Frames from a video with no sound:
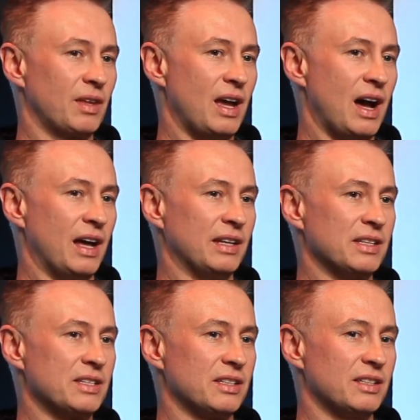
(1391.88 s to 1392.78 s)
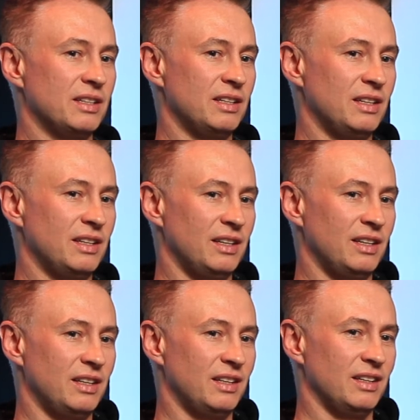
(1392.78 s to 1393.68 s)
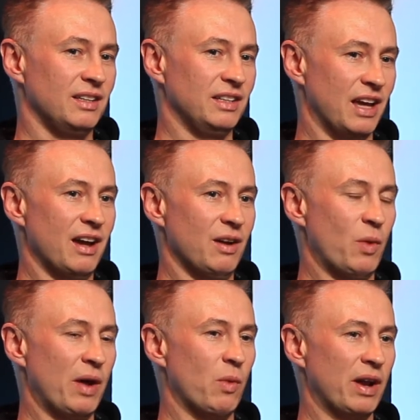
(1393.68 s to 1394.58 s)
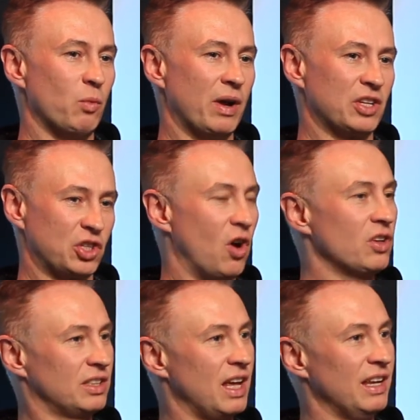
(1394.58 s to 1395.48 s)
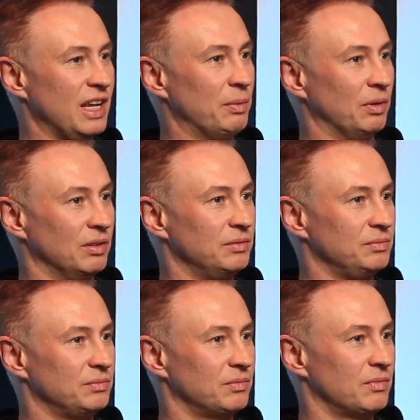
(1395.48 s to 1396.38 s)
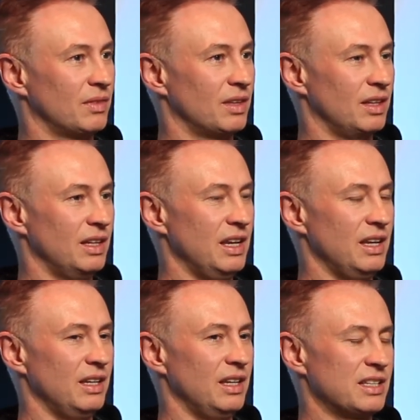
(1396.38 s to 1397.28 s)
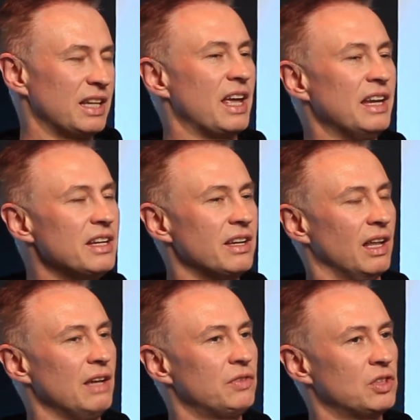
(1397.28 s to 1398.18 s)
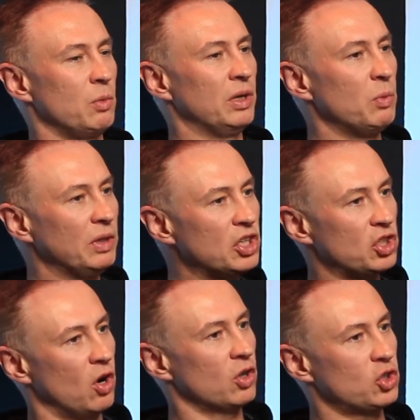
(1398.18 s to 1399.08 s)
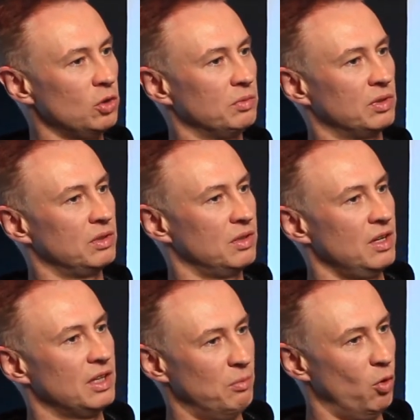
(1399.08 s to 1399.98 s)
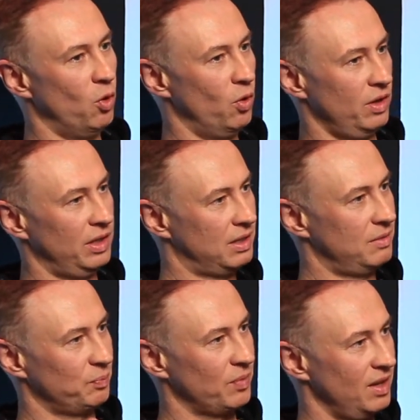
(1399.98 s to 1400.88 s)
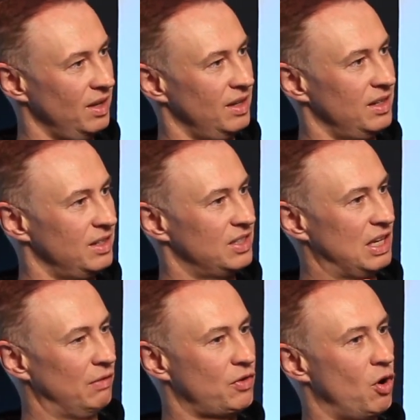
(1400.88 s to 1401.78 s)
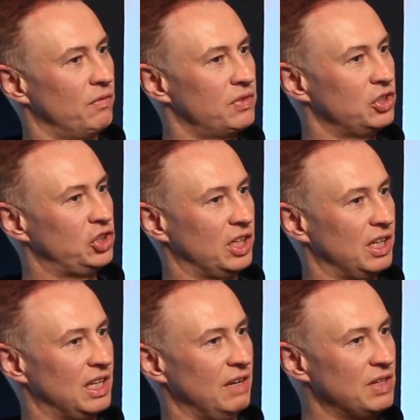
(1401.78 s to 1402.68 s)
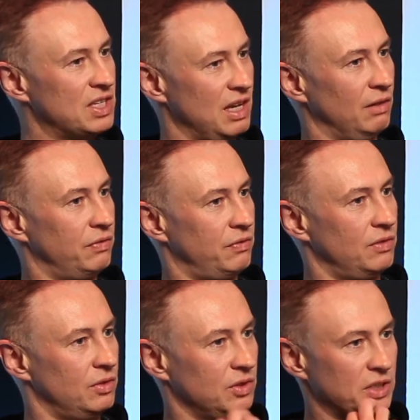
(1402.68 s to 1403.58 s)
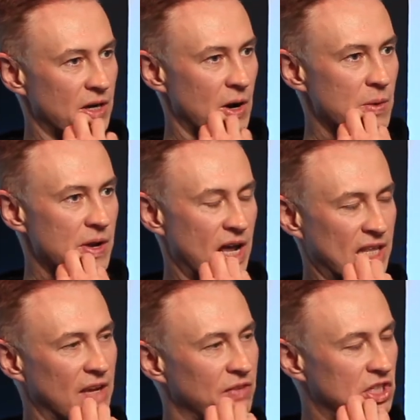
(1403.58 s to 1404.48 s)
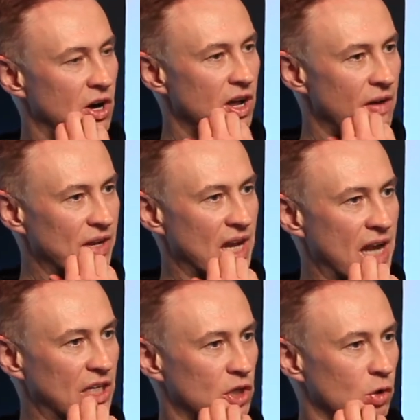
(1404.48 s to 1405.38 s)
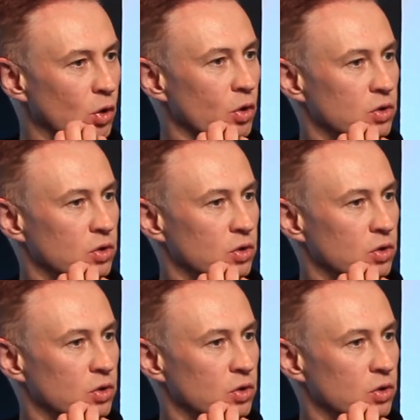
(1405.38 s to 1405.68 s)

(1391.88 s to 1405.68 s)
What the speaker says: And yeah, when I started that label, it's like anything in life. It's like when you start something, the more like self-confidence you can give yourself, you know? I think if you start having any sort